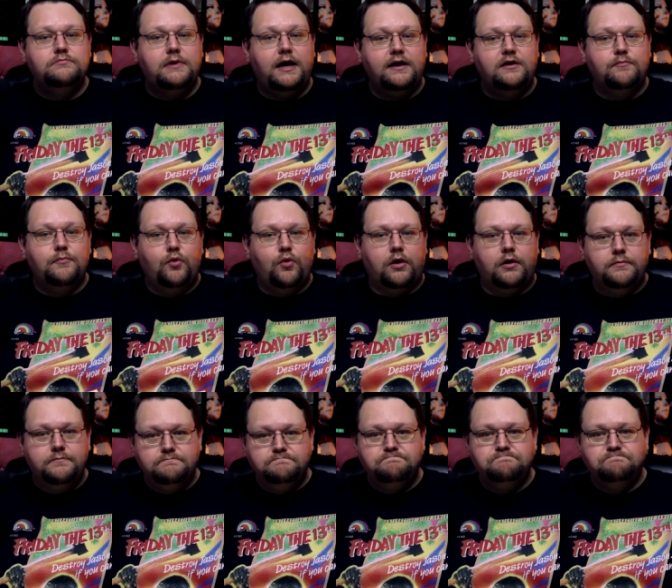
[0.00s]
and more.
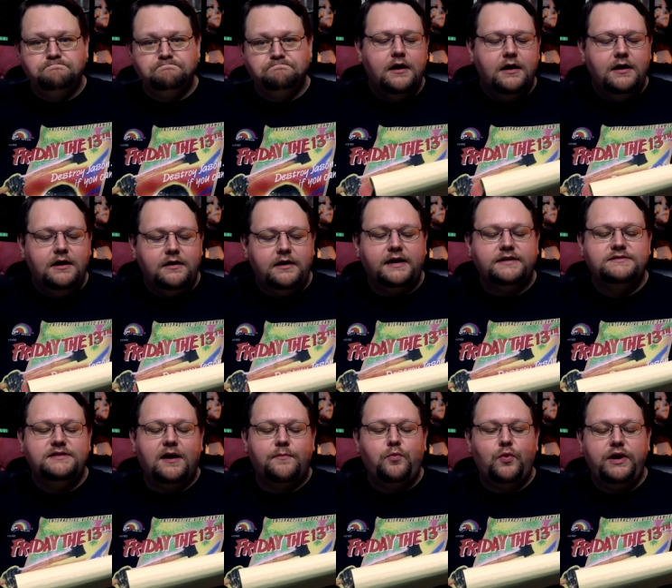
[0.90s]
Next
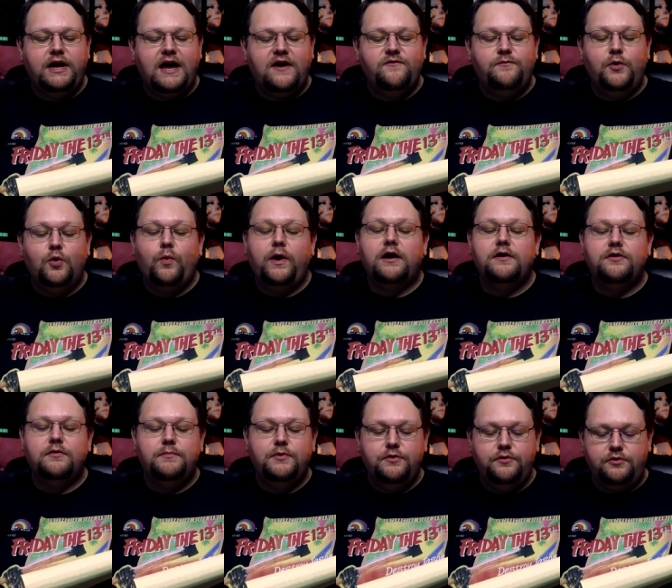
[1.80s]
up, we have Beware the
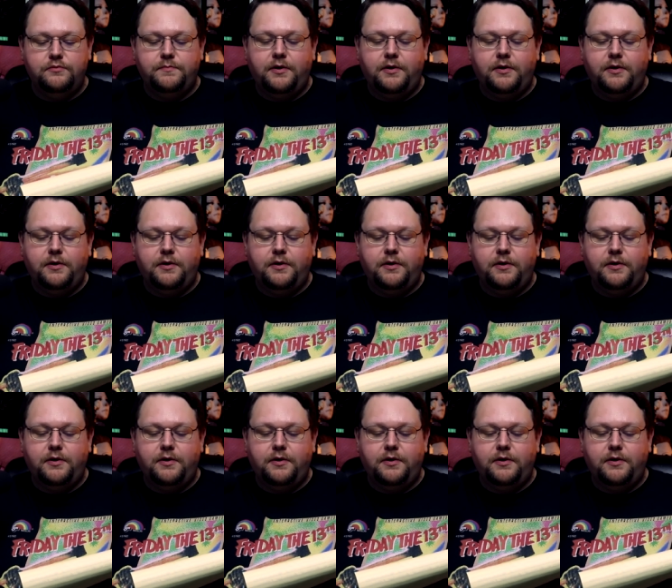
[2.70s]
Moon,